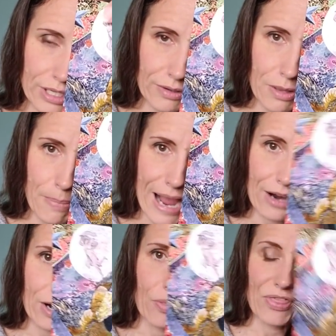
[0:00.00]
here in the
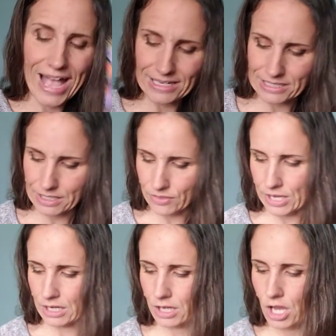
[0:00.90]
background. That's the
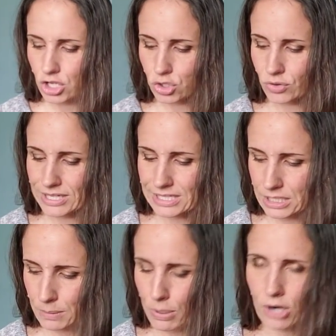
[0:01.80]
thing. So this
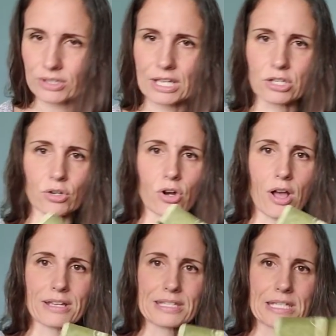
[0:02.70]
is the part that you're
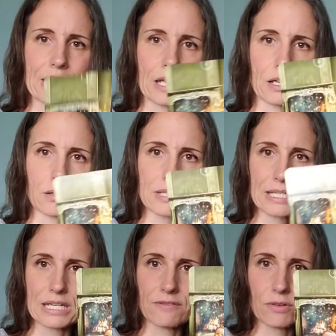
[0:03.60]
not seeing.
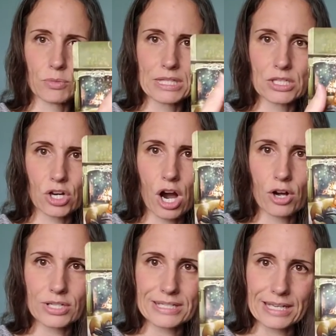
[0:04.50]
See, even with these
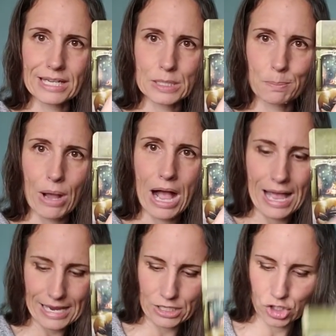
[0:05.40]
cards, it's like it's
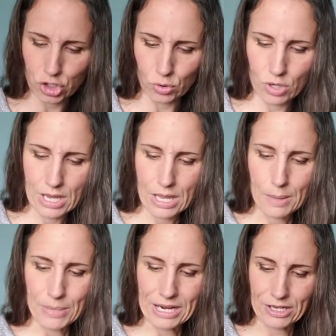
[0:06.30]
behind you
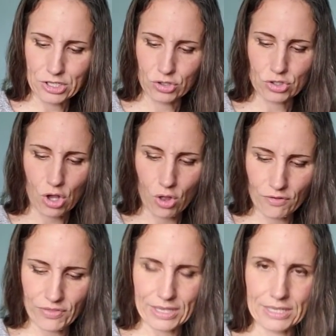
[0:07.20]
because there's
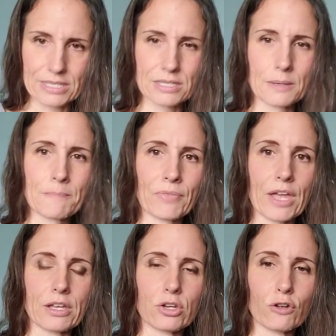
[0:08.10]
all this,
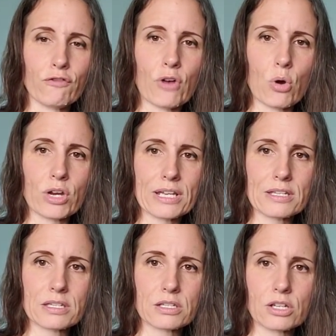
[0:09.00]
like you're
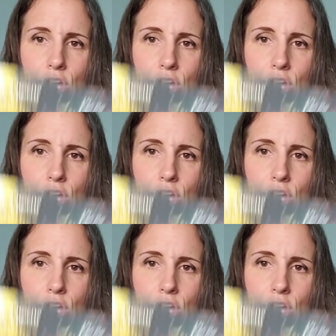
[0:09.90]
focused,